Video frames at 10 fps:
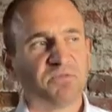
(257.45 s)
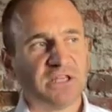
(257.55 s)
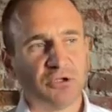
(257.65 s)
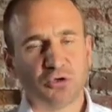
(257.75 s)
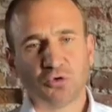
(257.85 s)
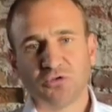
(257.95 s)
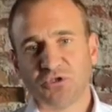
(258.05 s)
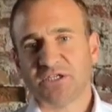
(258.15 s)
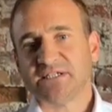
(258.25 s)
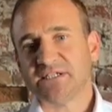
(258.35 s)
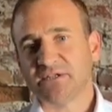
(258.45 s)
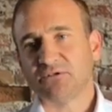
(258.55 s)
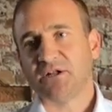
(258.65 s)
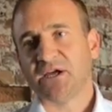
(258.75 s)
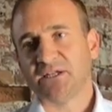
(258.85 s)
that the Court of Justice
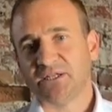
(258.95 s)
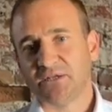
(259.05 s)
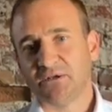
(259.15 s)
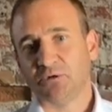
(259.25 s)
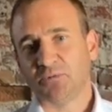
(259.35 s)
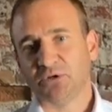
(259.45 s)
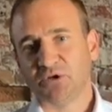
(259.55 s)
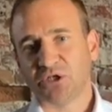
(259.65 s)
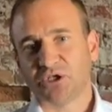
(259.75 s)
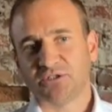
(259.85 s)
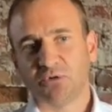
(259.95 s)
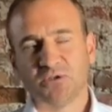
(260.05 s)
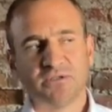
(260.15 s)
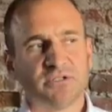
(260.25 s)
underlined in the Illumina Grill judgment.